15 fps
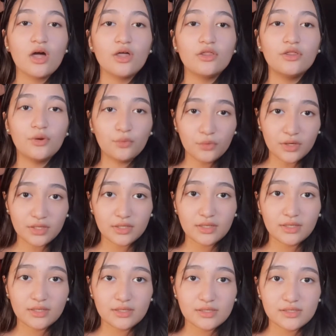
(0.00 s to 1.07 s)
the wound.
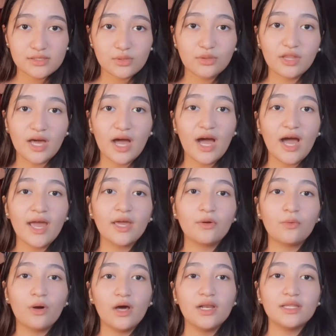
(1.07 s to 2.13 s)
So the high
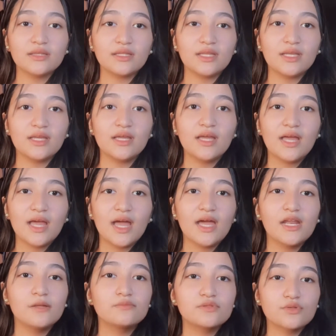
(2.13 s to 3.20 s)
quality
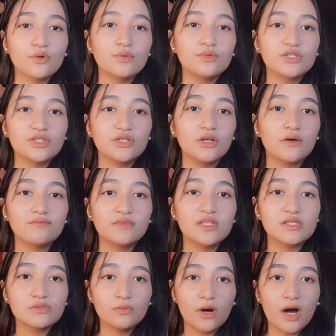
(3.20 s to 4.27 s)
and absorption of the
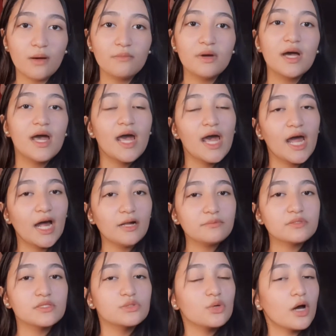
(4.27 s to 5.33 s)
swab
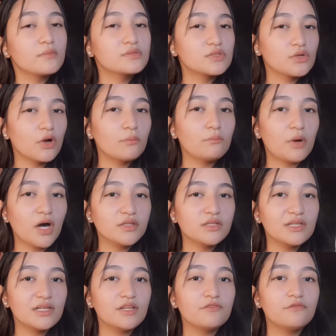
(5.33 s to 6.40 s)
helps to absorb
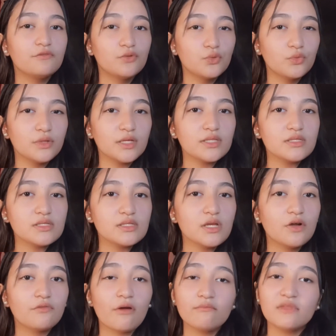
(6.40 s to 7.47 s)
bodily fluids
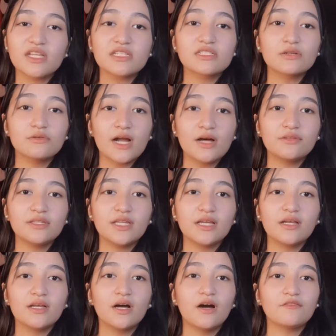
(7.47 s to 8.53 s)
from the surrounding
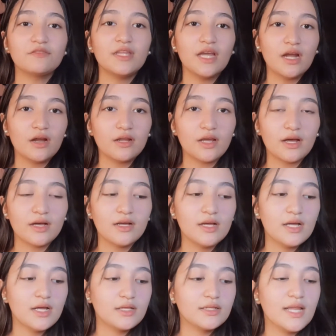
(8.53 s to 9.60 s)
of the area.
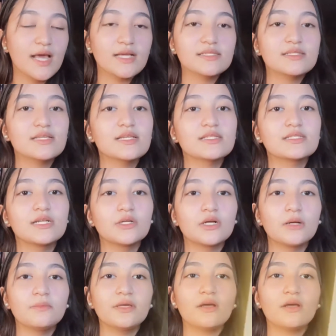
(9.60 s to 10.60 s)
Next is the rubbing